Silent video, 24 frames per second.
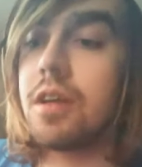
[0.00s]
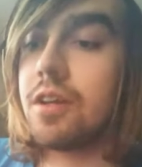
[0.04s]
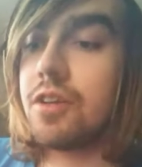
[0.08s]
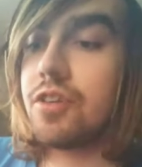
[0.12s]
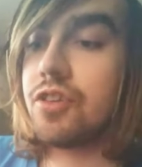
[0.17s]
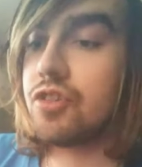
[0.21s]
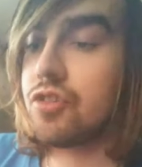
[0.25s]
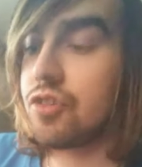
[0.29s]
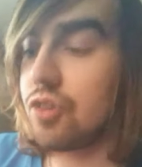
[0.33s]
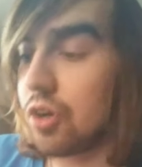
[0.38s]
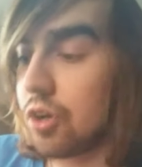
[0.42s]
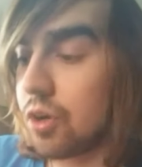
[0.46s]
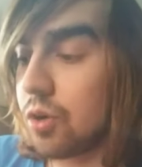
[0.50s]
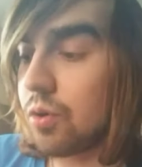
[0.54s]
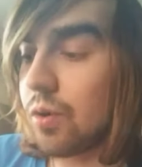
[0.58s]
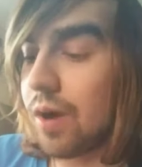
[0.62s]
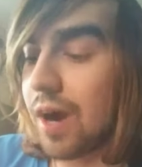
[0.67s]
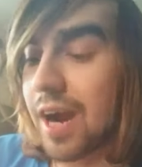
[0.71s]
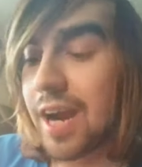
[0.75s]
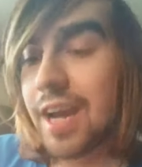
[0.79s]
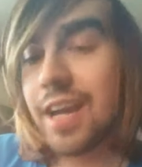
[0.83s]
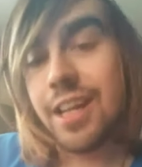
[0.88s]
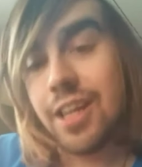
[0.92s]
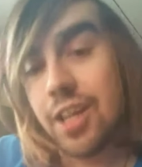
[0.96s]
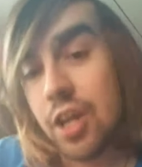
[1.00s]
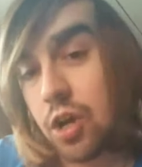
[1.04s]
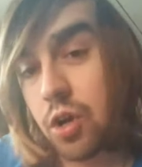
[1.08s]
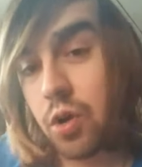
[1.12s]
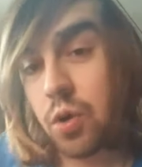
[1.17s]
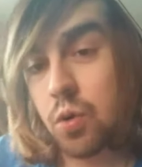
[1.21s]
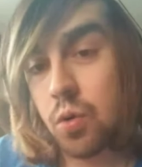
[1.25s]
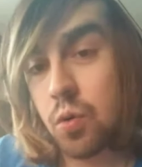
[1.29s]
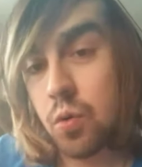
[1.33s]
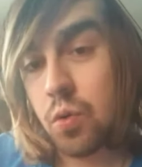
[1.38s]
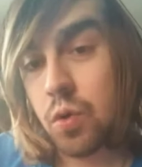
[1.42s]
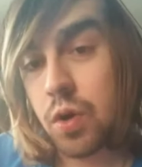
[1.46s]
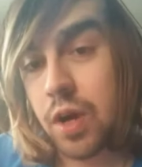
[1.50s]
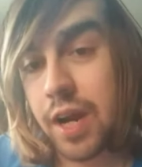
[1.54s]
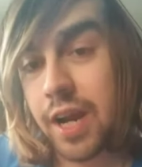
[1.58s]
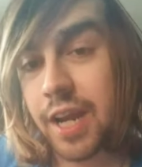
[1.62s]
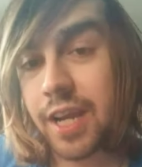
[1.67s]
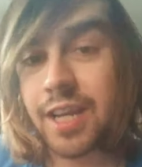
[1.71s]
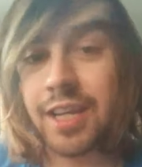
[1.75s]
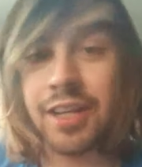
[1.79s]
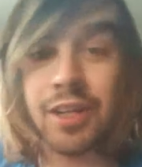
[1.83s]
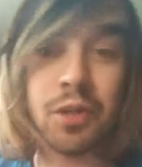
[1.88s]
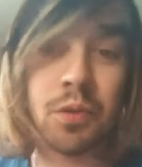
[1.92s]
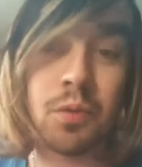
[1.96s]
So I know I
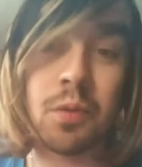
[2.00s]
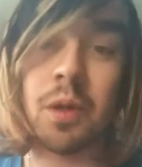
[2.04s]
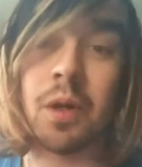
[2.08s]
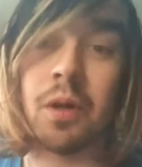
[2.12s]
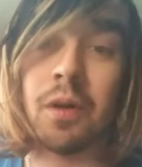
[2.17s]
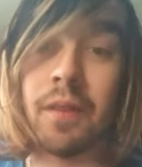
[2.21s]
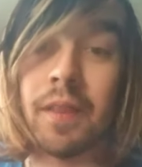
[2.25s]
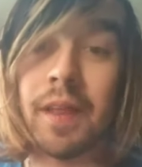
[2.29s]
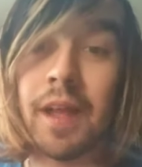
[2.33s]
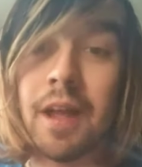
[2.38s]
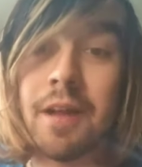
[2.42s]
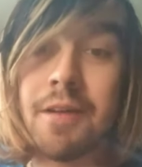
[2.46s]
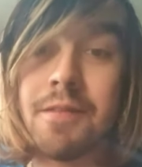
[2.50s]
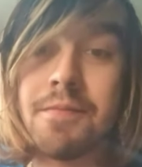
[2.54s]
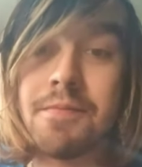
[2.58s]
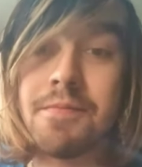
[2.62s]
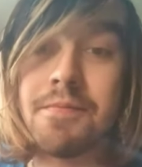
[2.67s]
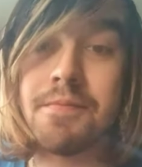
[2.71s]
can do all that.